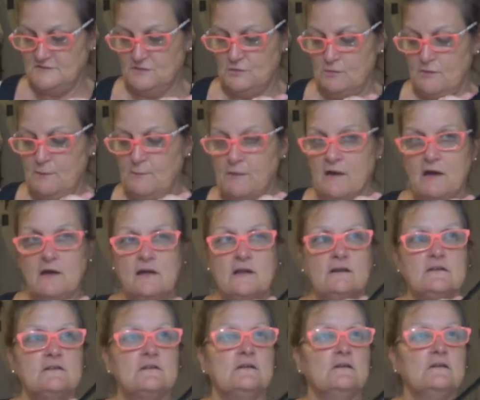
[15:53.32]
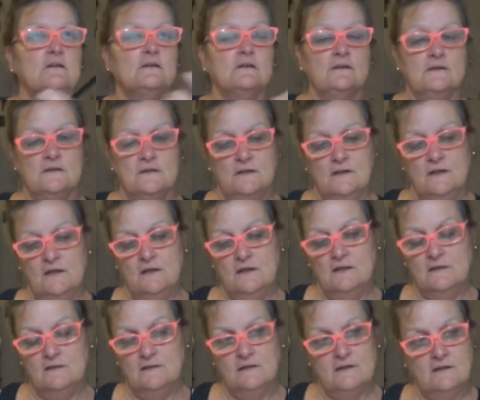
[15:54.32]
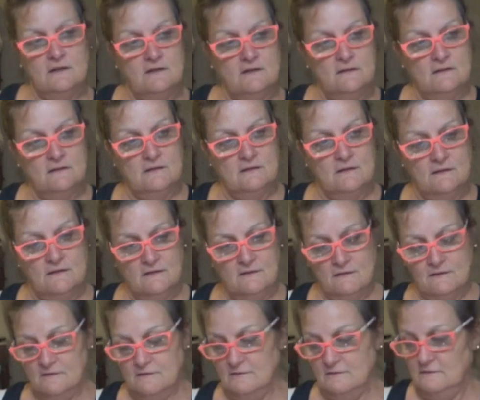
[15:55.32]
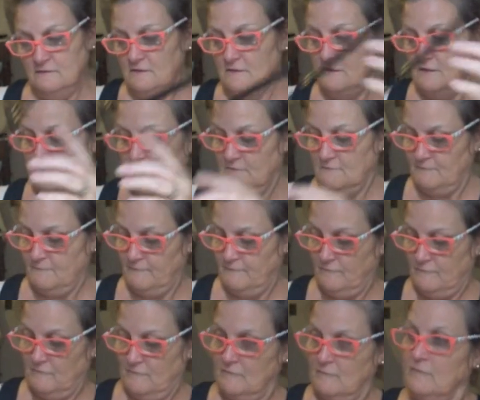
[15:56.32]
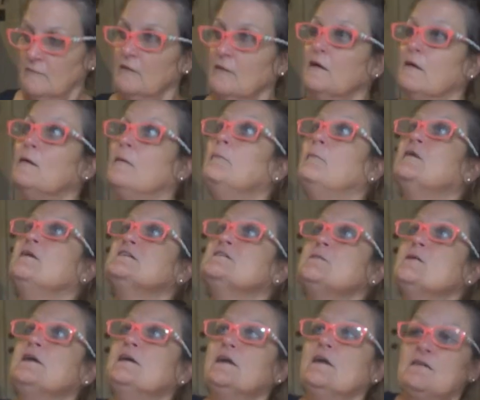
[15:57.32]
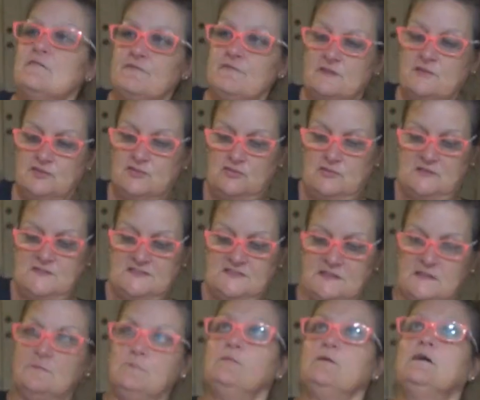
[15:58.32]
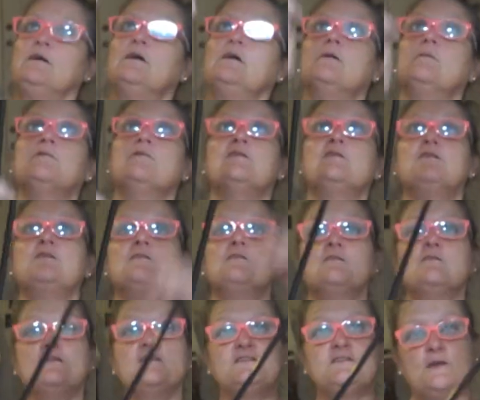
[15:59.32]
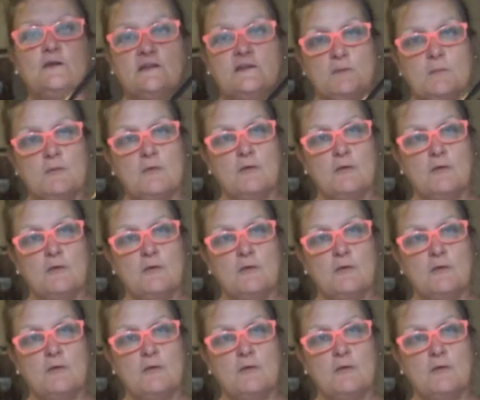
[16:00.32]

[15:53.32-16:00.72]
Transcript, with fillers: so I bought it and uh, yeah makes my life interesting being able to do this at the